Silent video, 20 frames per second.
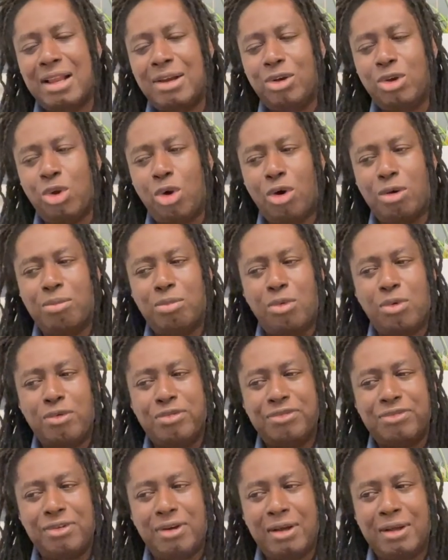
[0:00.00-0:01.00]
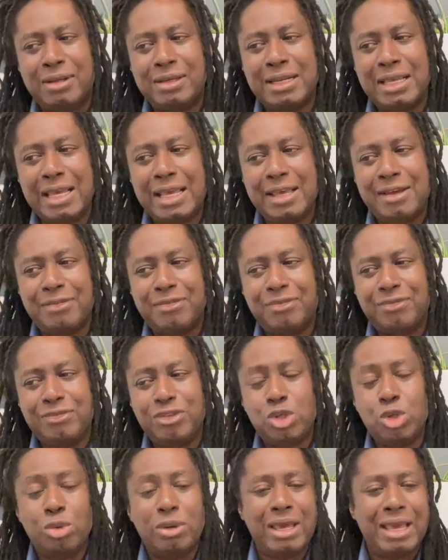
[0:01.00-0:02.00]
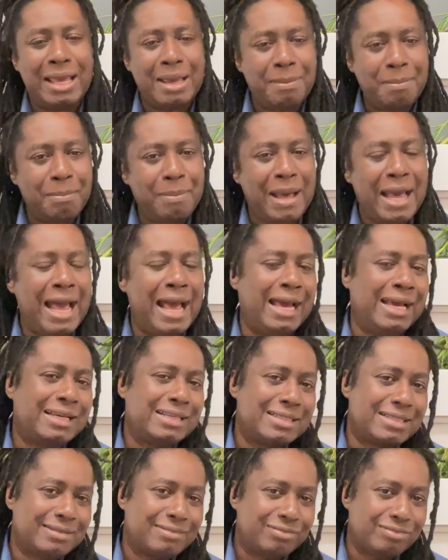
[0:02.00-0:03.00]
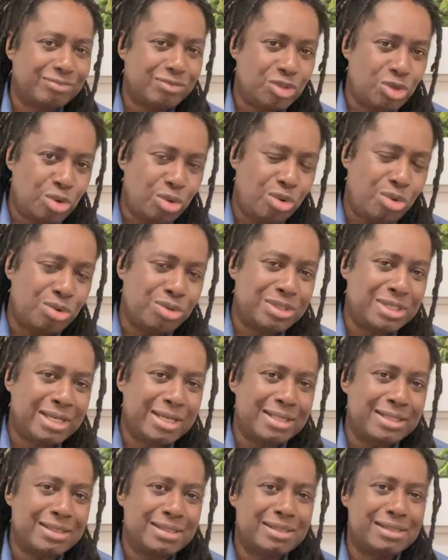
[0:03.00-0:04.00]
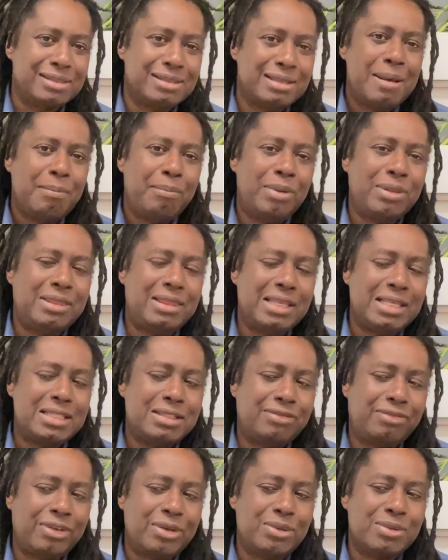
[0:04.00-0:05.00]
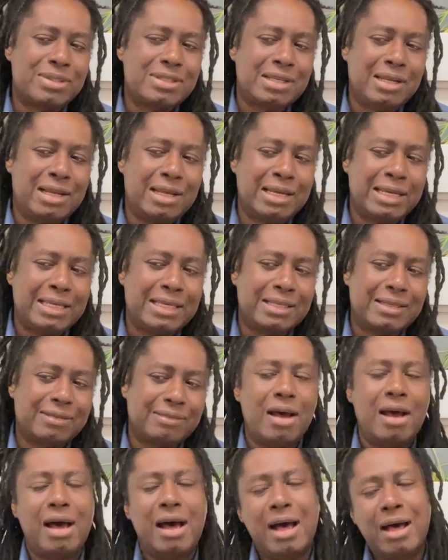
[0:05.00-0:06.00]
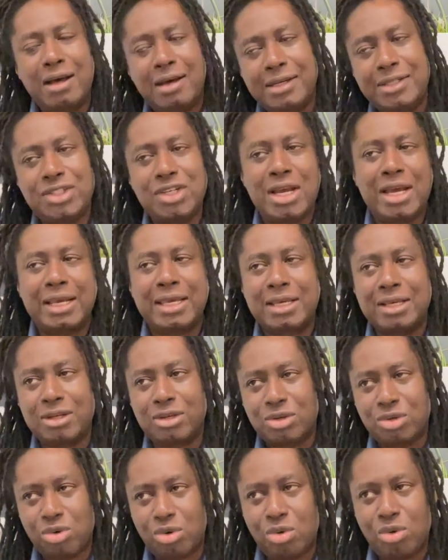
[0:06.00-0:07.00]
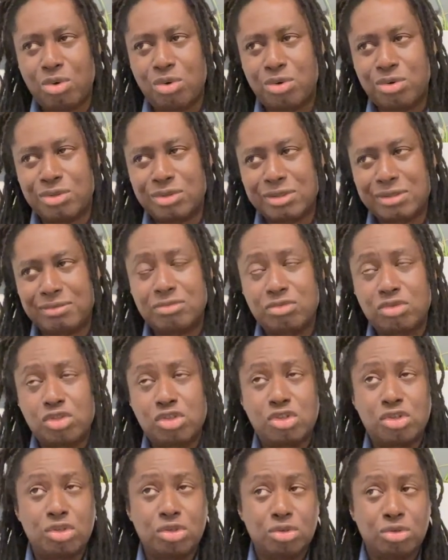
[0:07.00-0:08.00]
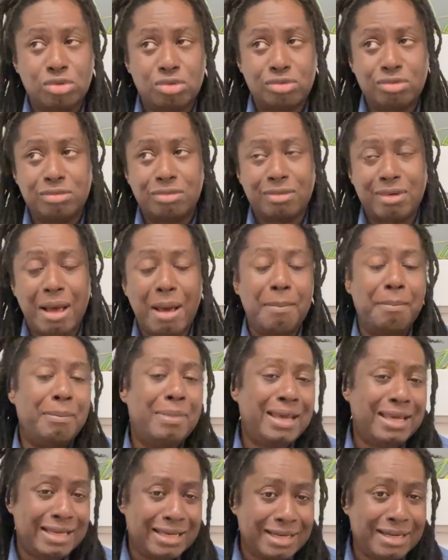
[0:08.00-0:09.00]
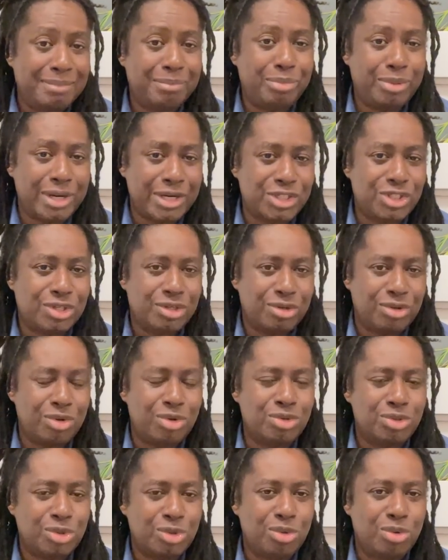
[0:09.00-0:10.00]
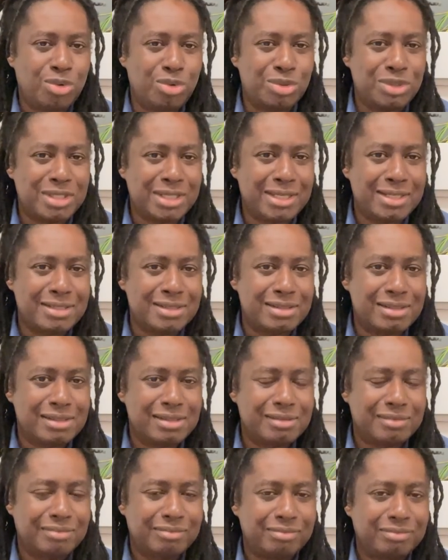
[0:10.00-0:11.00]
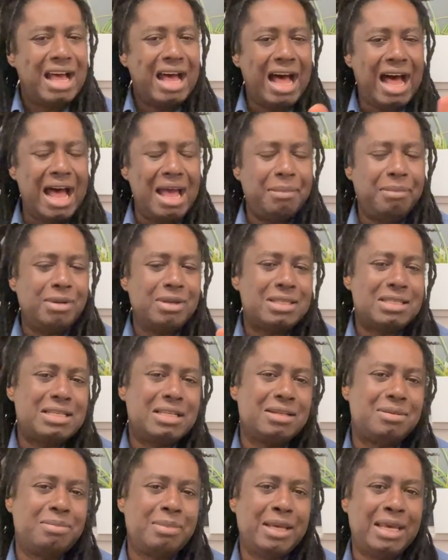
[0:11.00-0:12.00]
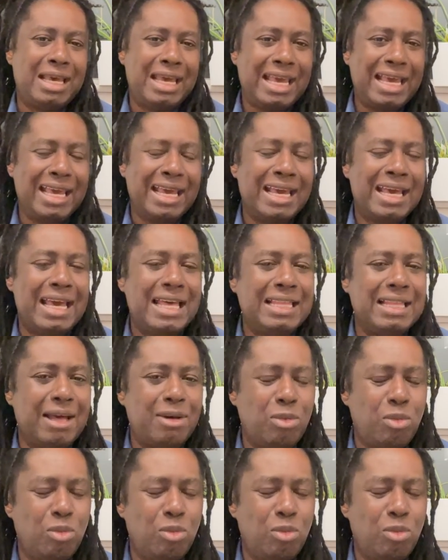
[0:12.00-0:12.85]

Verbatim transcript: a lot more fun if you impact your audience. But this feels like hijacking a cause to make an impression on your audience. I must admit here,